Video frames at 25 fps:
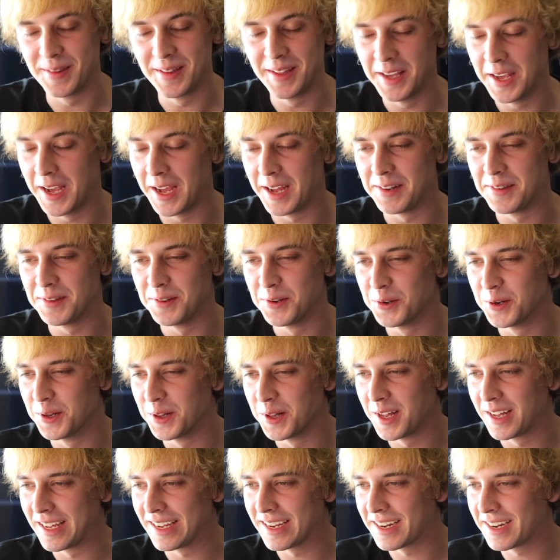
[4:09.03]
Yeah, dude,
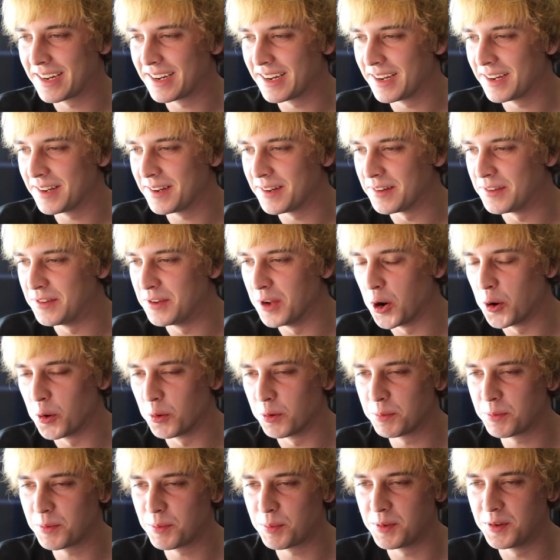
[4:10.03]
like,
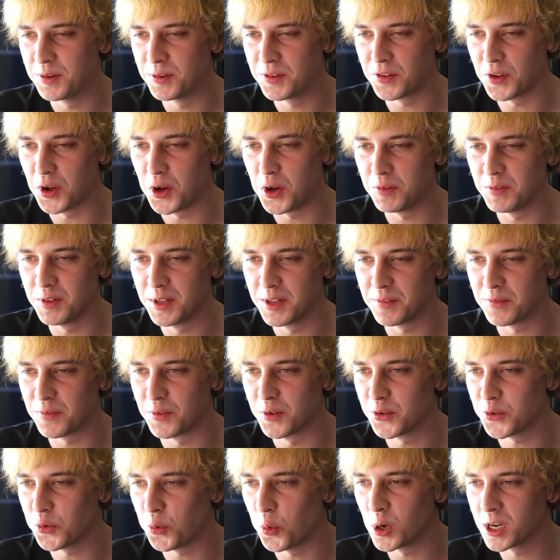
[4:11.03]
don't solve
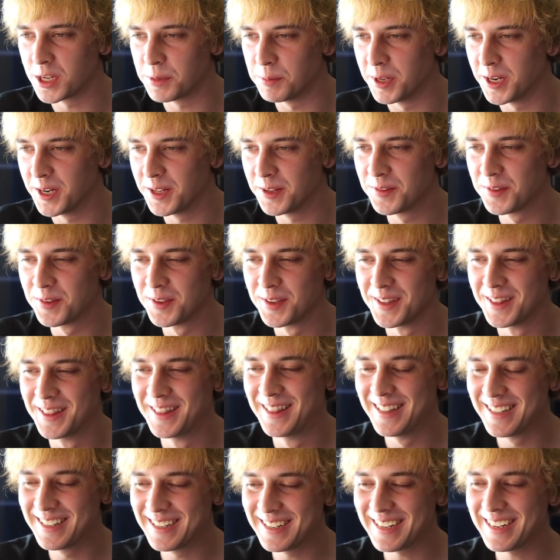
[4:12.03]
it for twenty minutes.